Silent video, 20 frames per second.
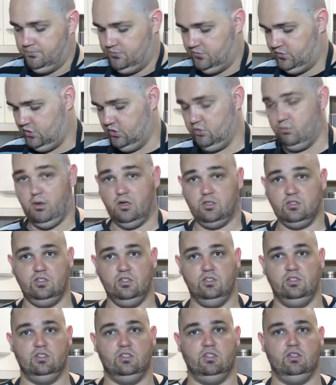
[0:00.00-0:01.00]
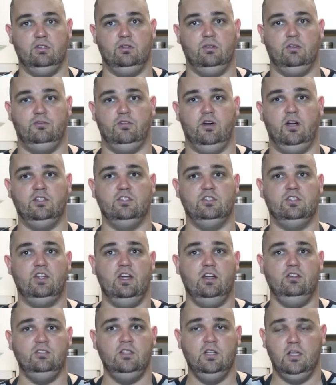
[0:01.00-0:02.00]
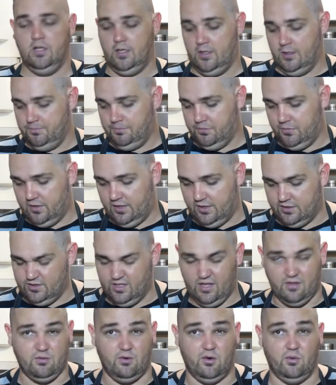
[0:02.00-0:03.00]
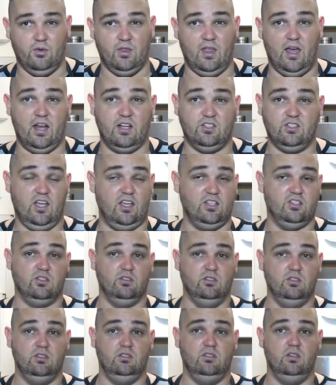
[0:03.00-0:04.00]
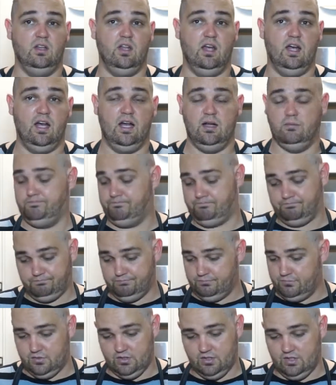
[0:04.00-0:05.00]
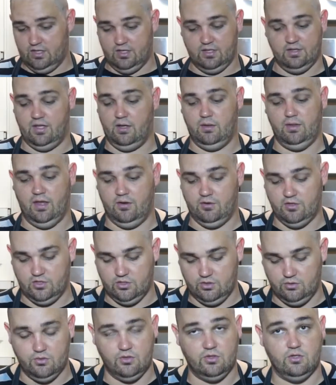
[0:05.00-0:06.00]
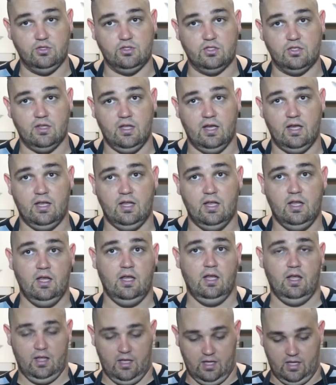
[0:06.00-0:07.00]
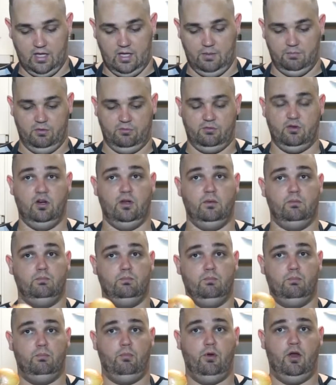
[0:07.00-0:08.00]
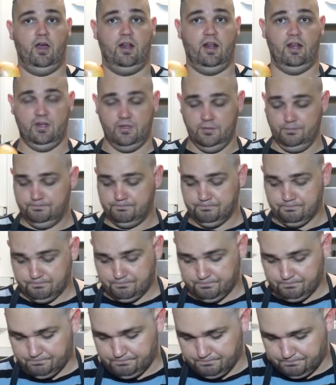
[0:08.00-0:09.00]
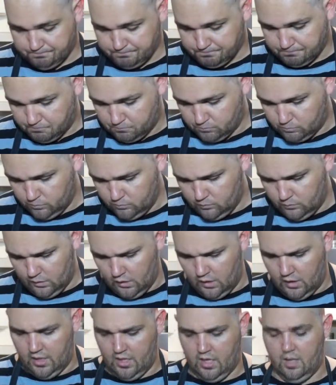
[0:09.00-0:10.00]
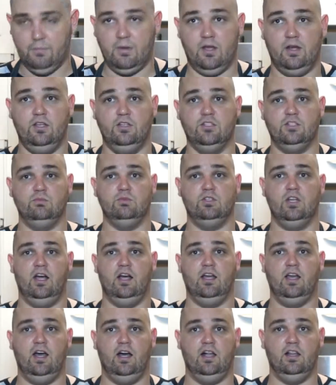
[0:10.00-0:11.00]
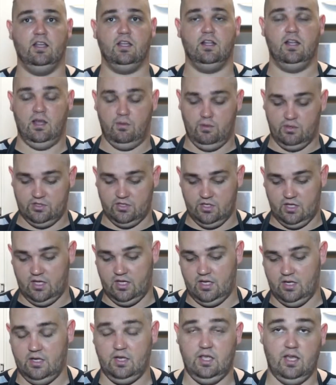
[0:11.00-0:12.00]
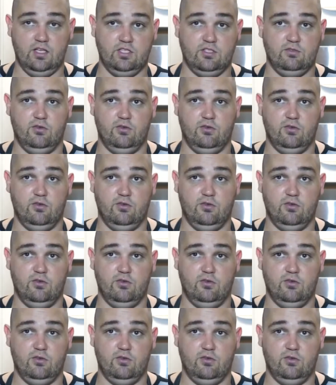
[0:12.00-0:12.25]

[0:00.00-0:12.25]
2 boxes of the frozen stuff. Now there's nothing wrong with that, it tastes good. Yeah, no issue with using that. I've got brown onion and I'm going to use some jar garlic. Now once again, yes,